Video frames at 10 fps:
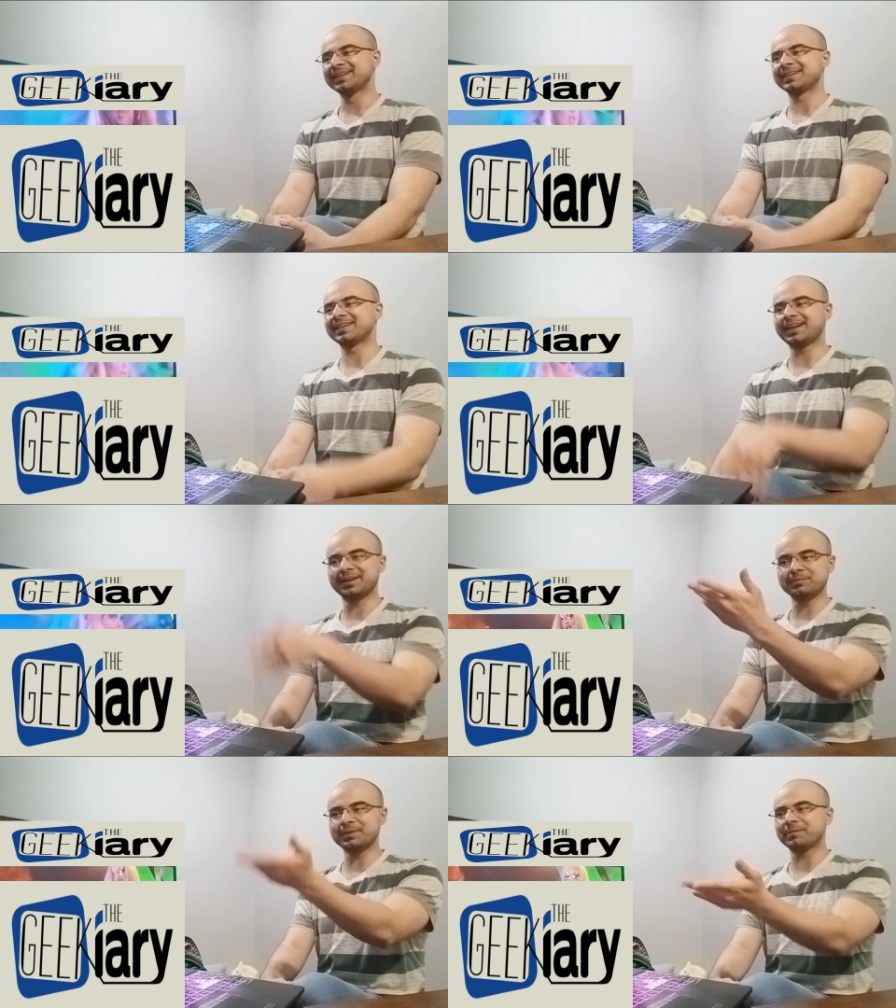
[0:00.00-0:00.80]
They
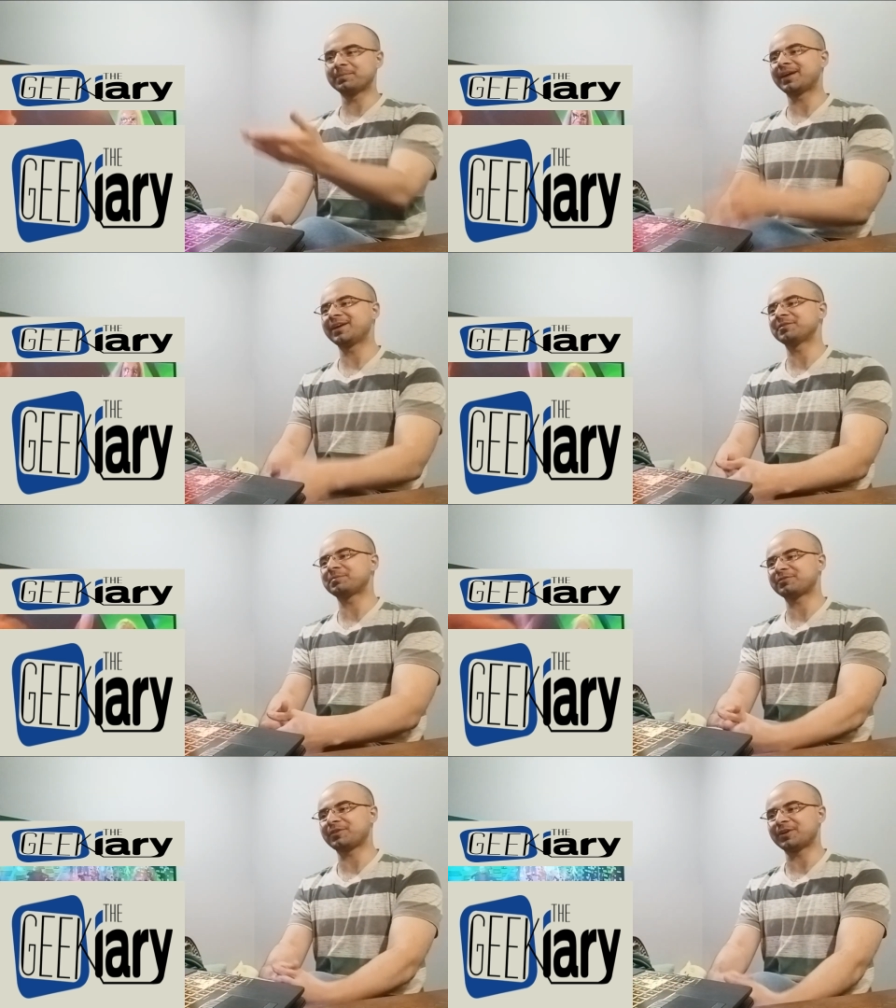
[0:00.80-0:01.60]
ended up being part of the
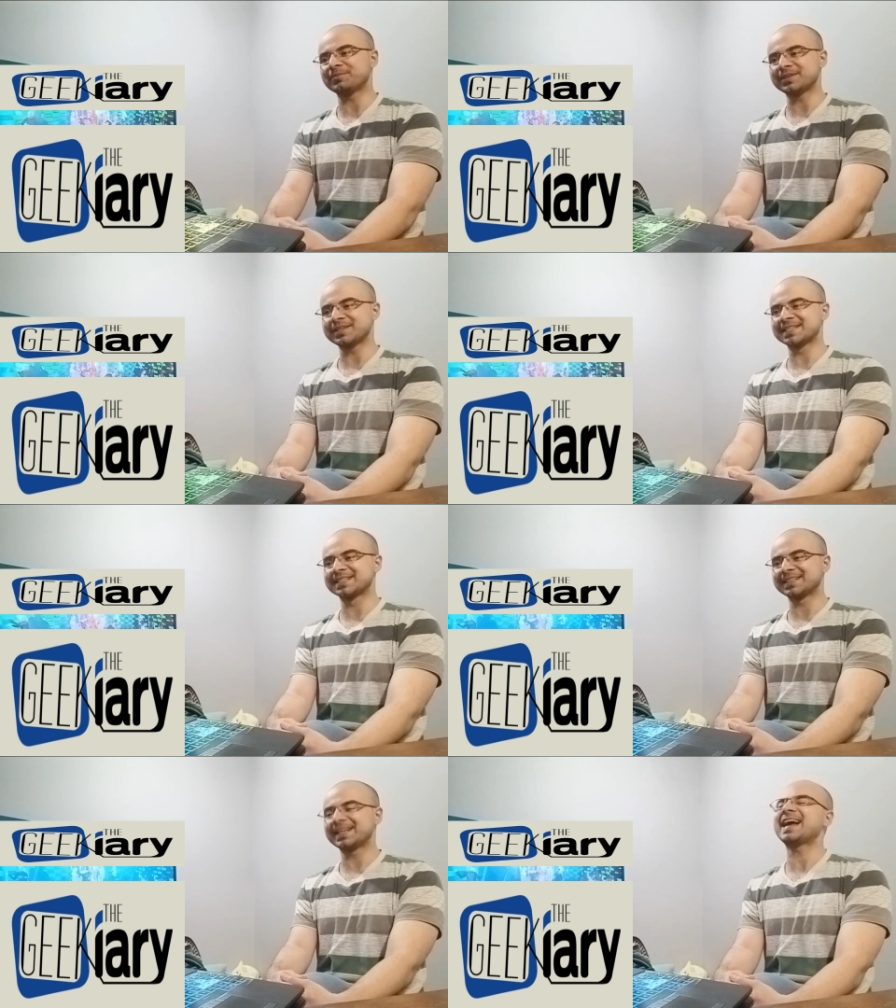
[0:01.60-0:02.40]
performance.
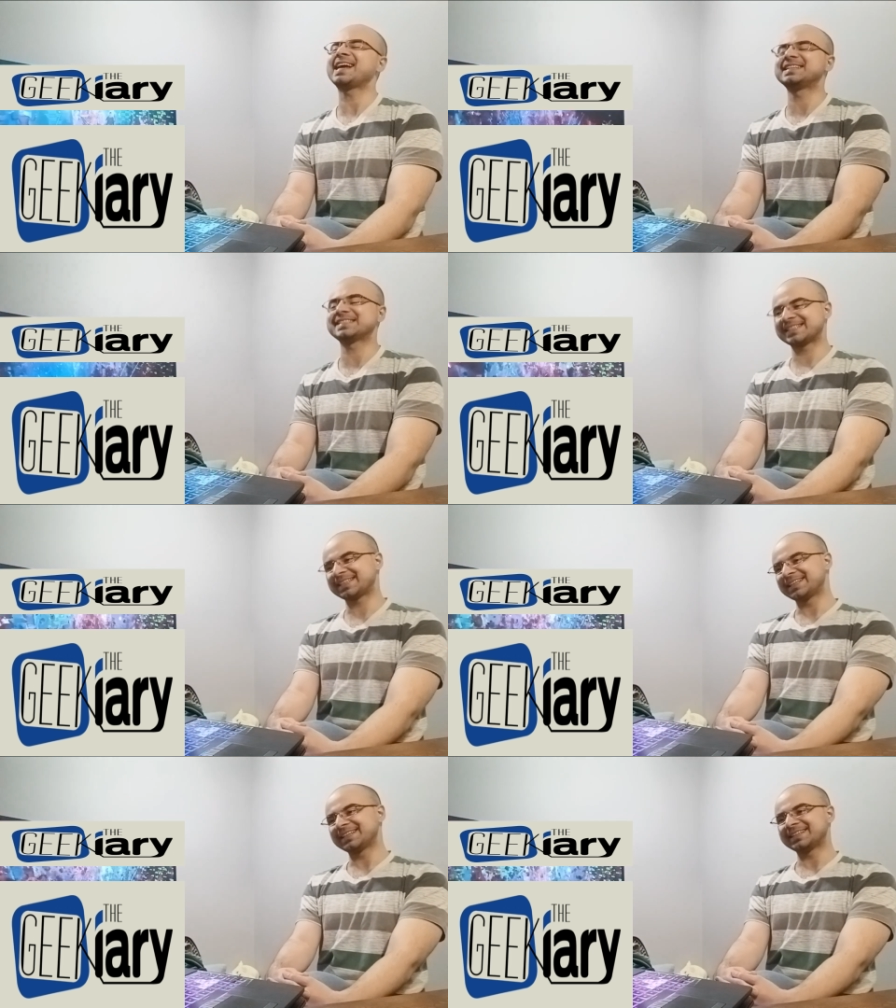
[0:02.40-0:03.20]
Nice.
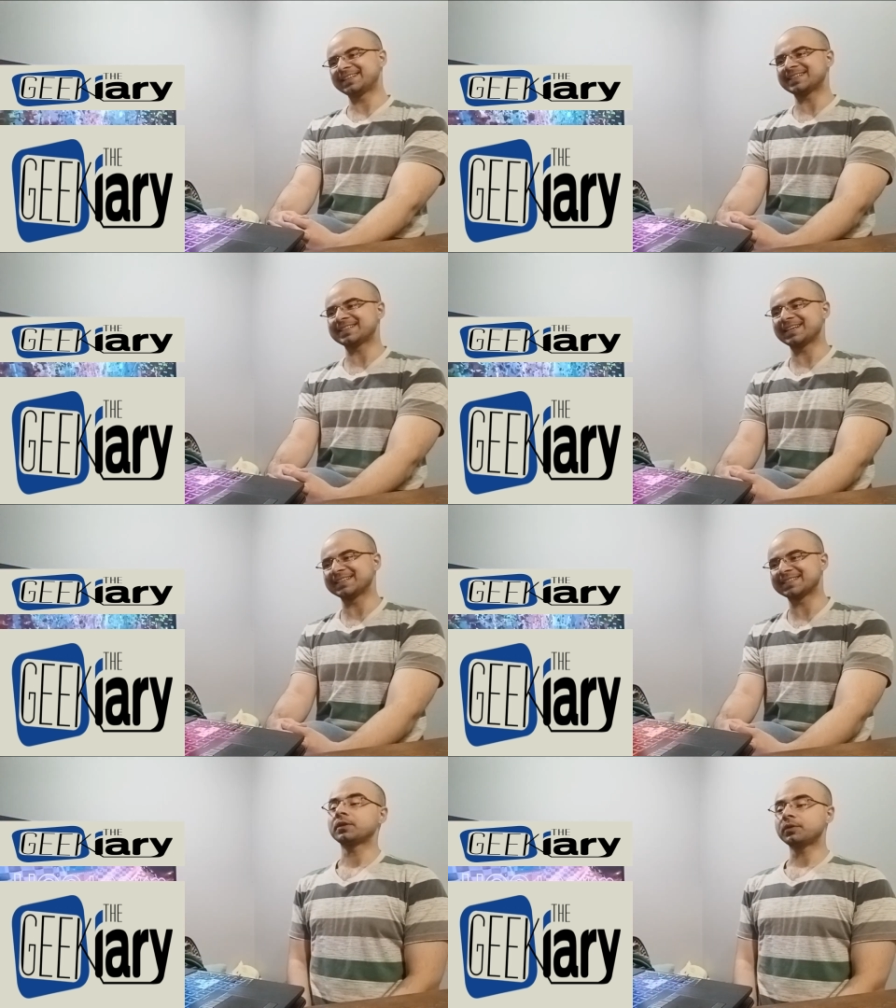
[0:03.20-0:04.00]
That's nice.
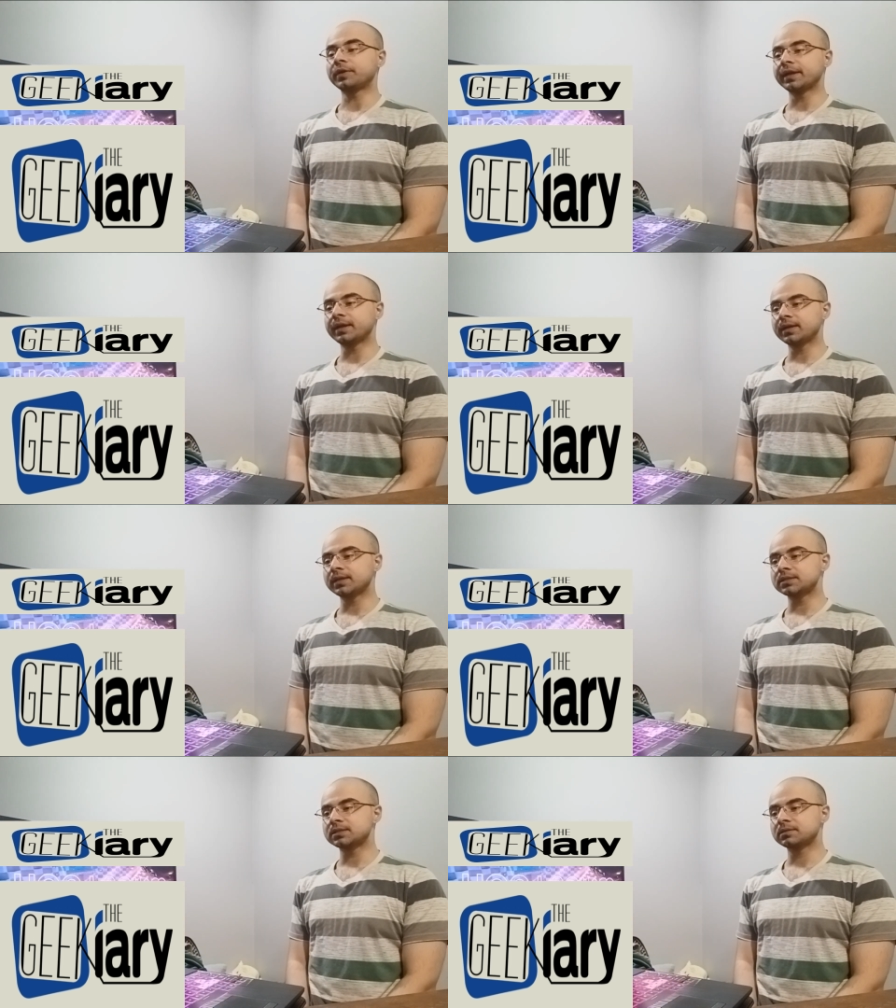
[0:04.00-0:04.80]
Here he
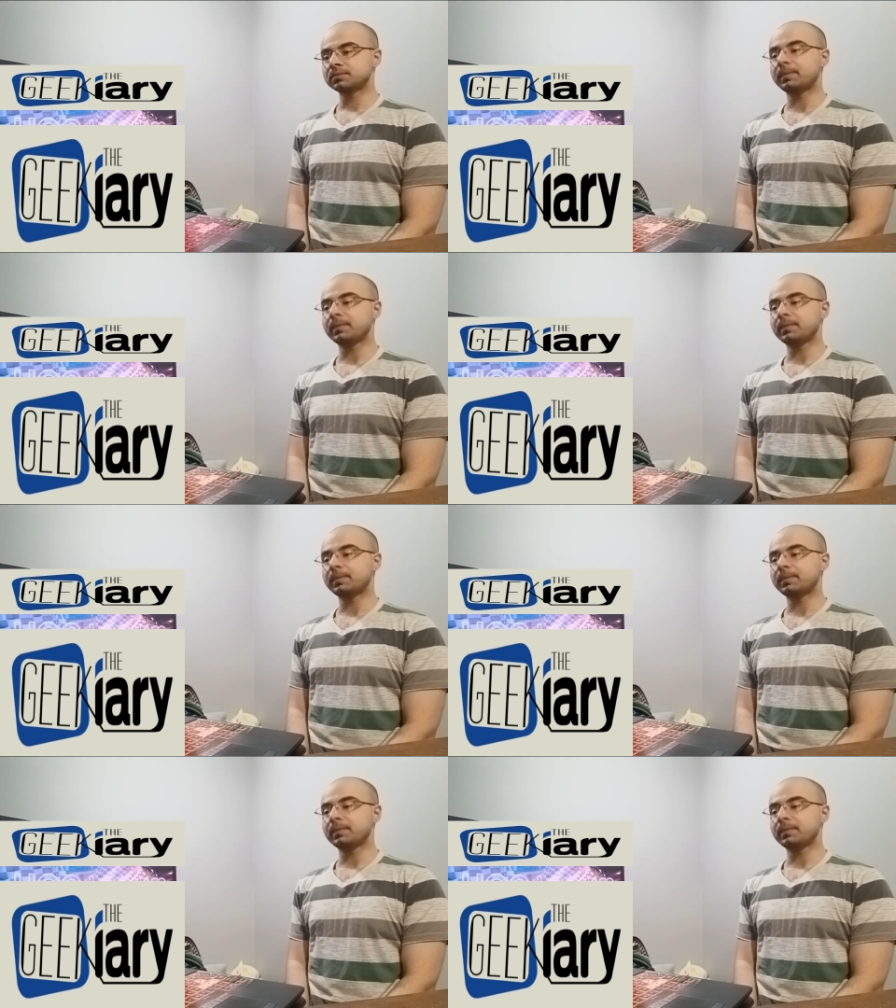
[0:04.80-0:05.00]
is.